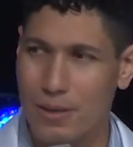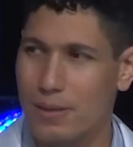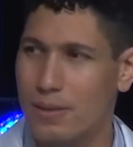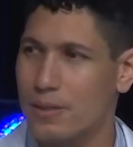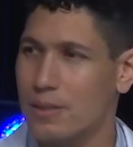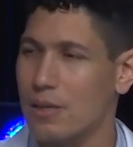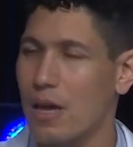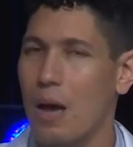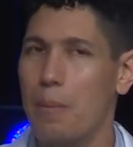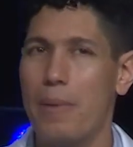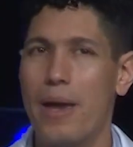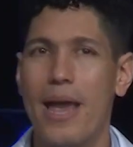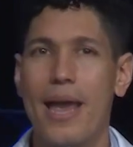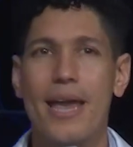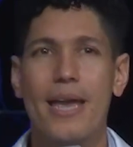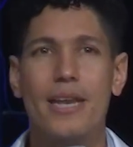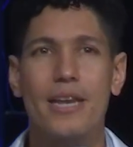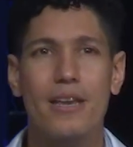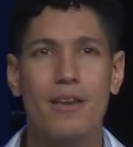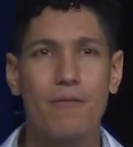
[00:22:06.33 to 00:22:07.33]
Psalm
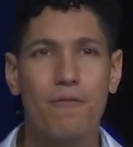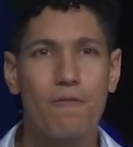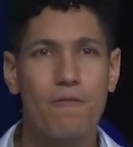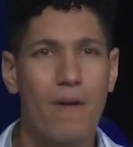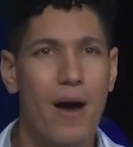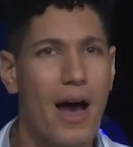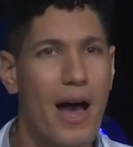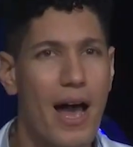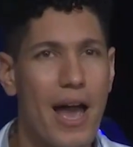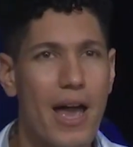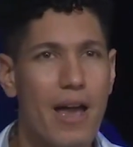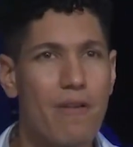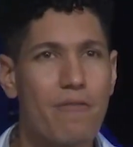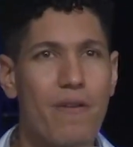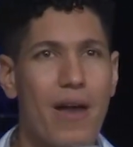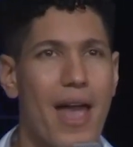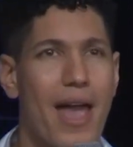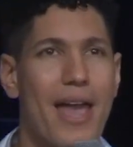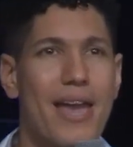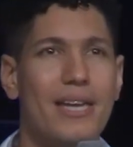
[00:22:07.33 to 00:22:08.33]
85
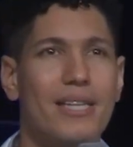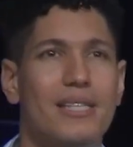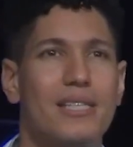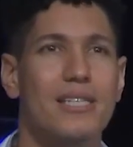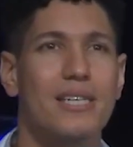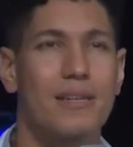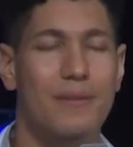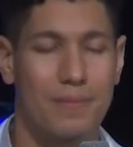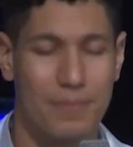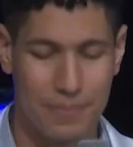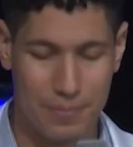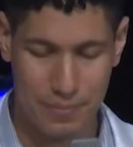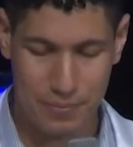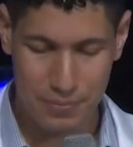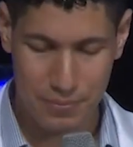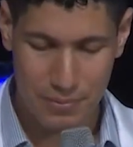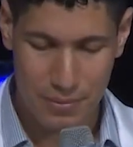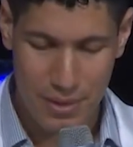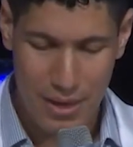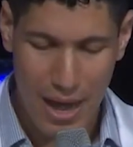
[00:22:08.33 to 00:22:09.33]
8.
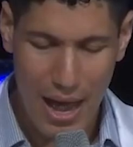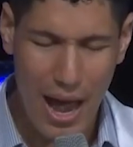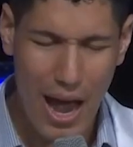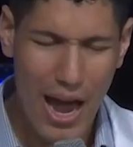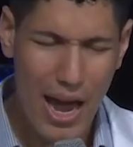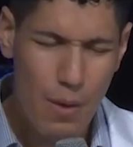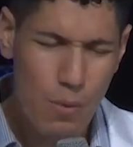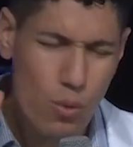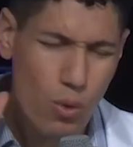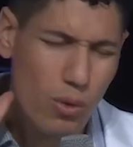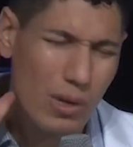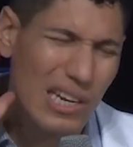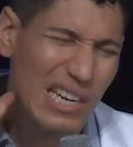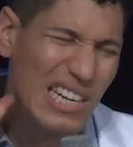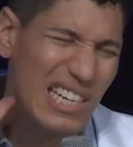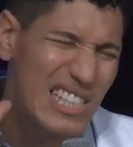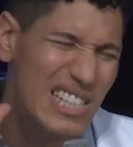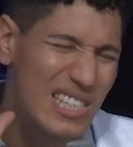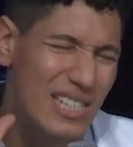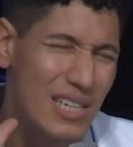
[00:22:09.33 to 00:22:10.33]
I will
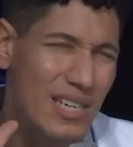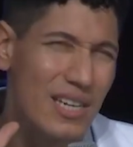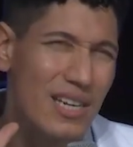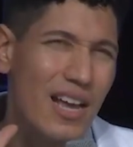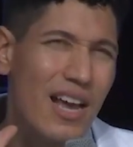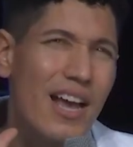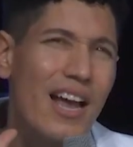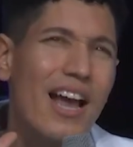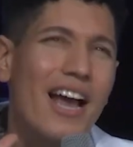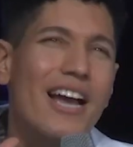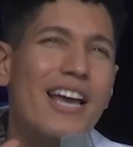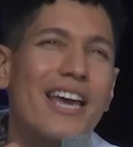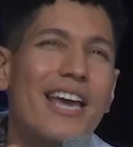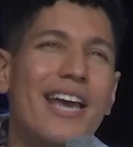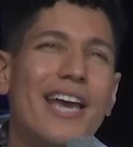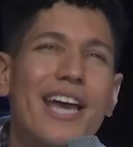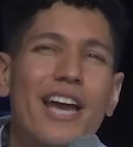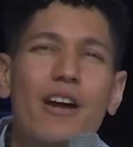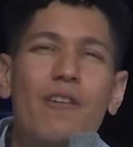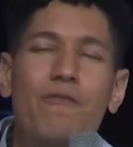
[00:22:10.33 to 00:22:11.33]
listen
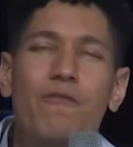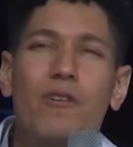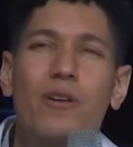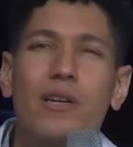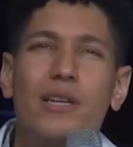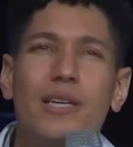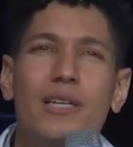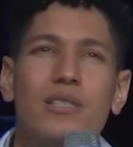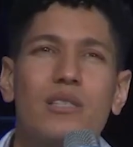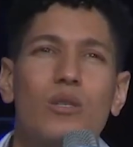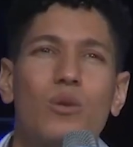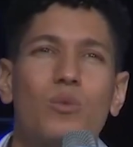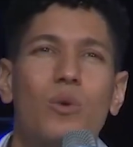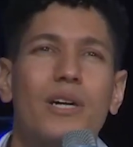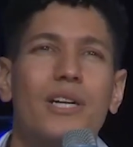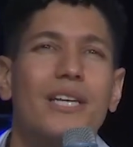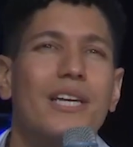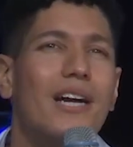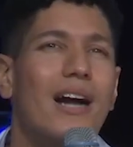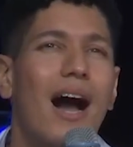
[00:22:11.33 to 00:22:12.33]
carefully to
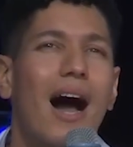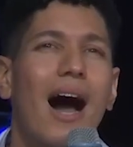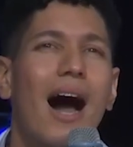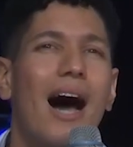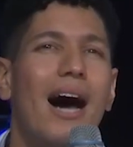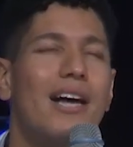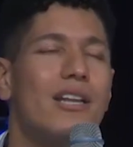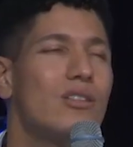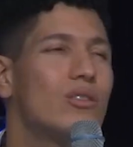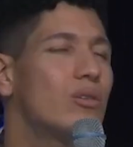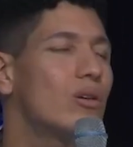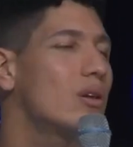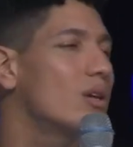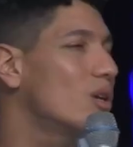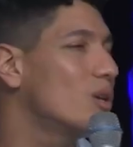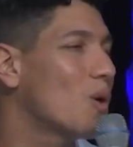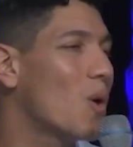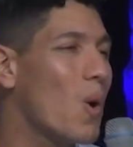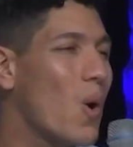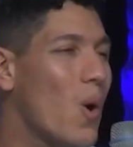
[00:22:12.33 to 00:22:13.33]
what God the
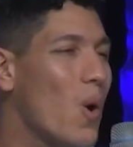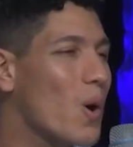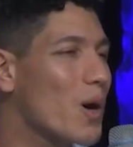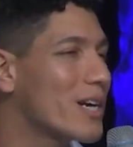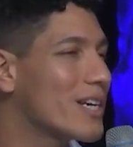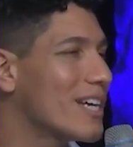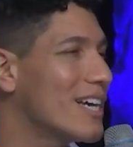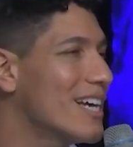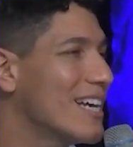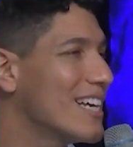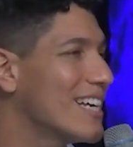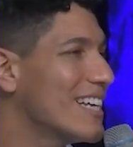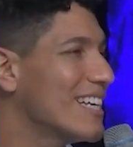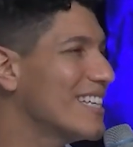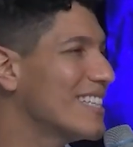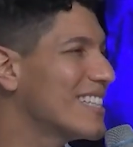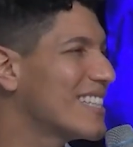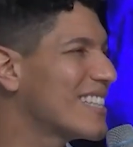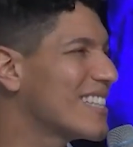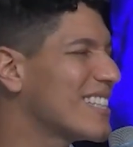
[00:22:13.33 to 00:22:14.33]
Lord
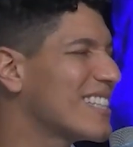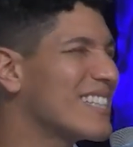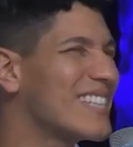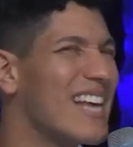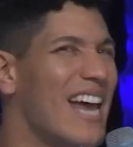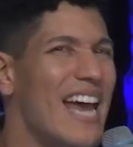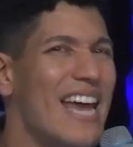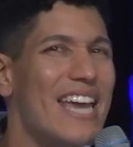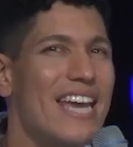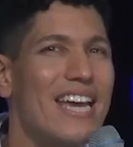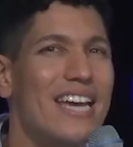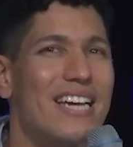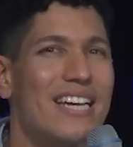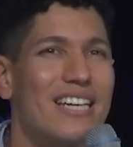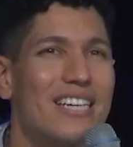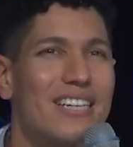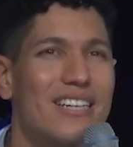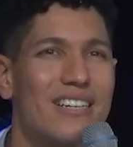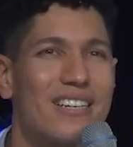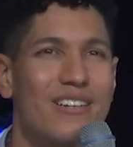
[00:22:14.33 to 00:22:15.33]
is
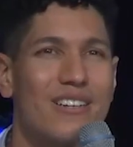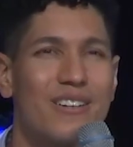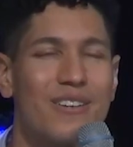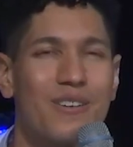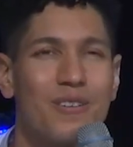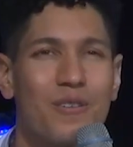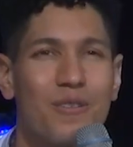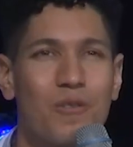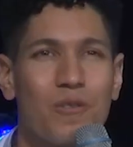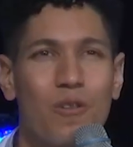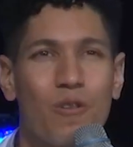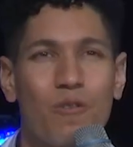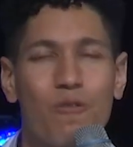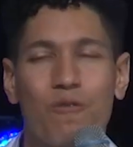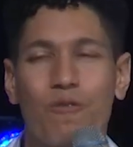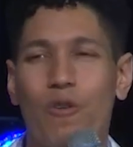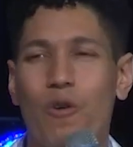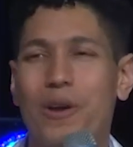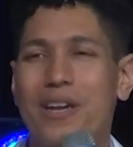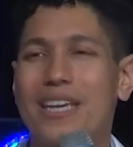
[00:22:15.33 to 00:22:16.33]
saying,
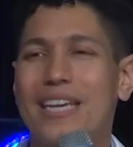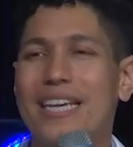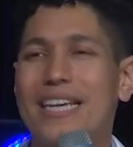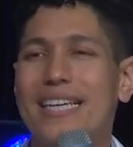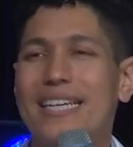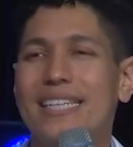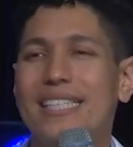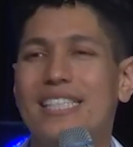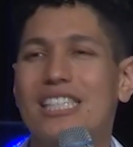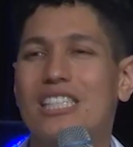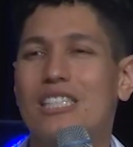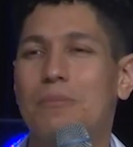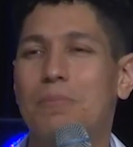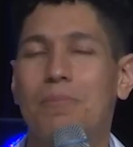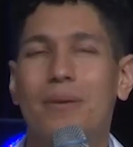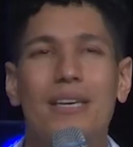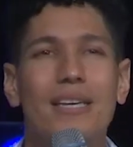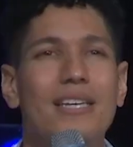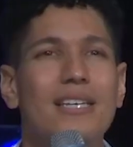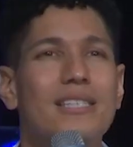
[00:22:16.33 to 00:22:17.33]
for he
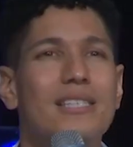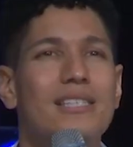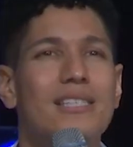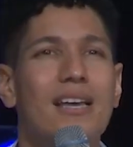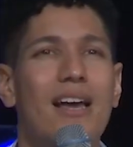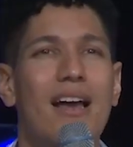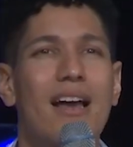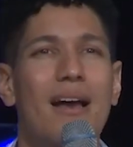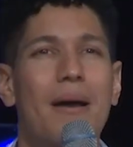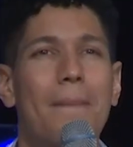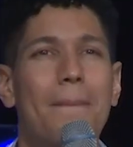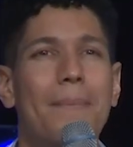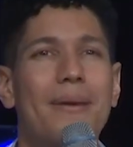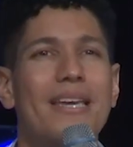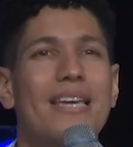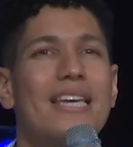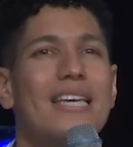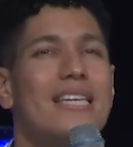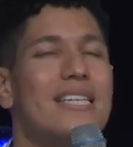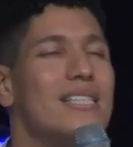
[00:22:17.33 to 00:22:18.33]
speaks
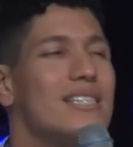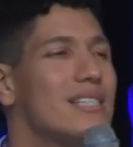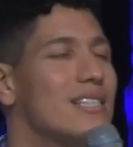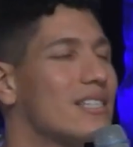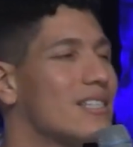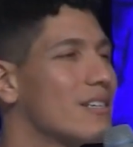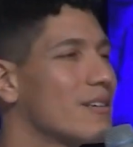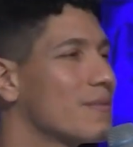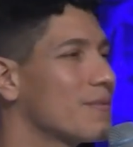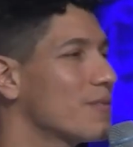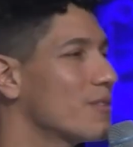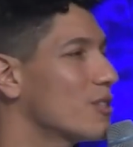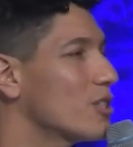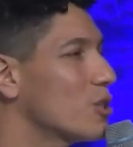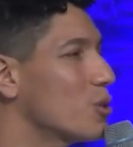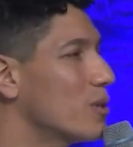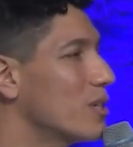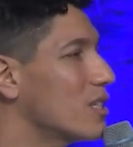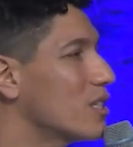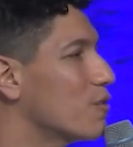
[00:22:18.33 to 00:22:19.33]
peace
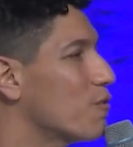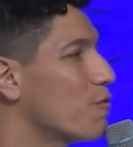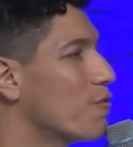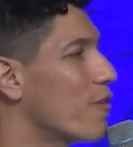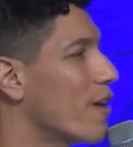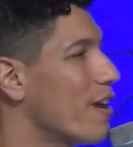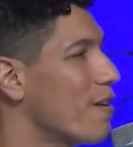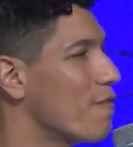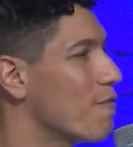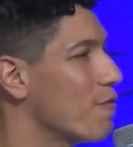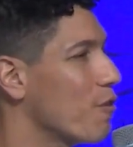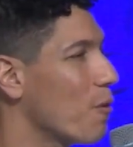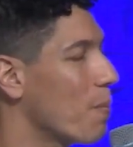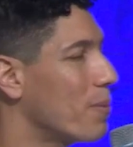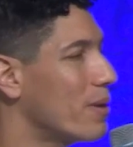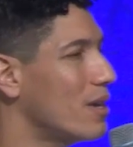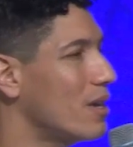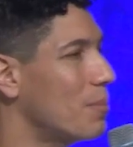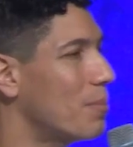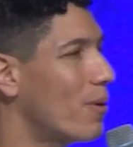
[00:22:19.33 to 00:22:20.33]
to his faithful
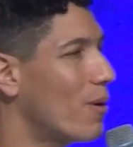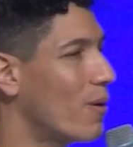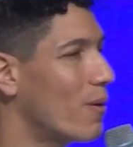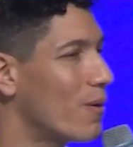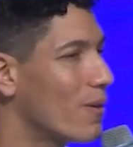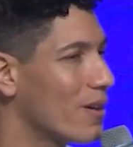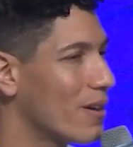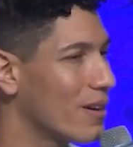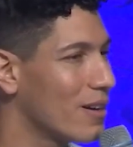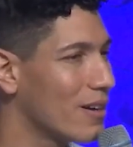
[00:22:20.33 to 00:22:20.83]
people.